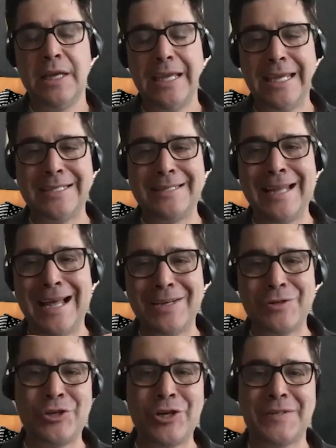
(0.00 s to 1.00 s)
is
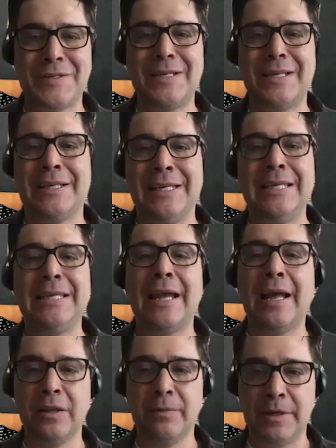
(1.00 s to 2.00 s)
not just a key
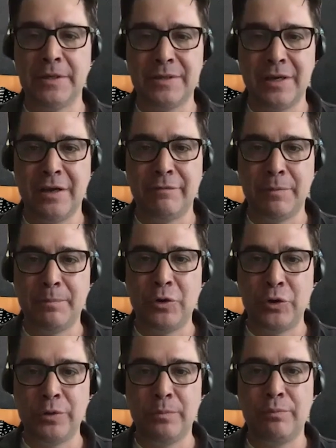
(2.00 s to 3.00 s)
element of a
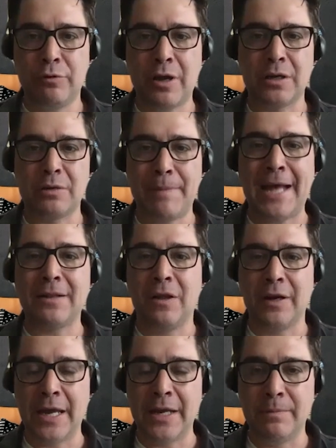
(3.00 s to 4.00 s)
good product
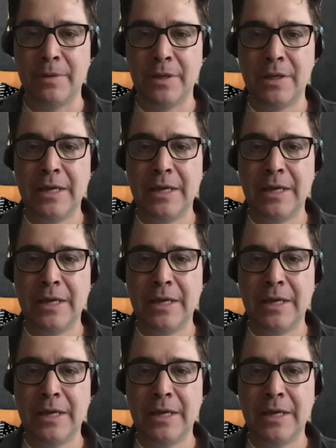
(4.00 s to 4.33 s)
backlog item.